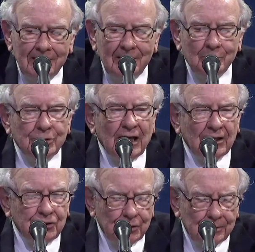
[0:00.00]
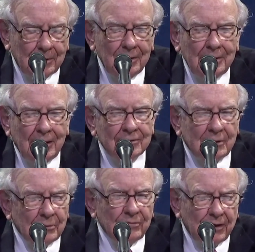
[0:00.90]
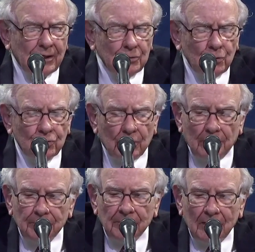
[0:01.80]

protection on something very unusual.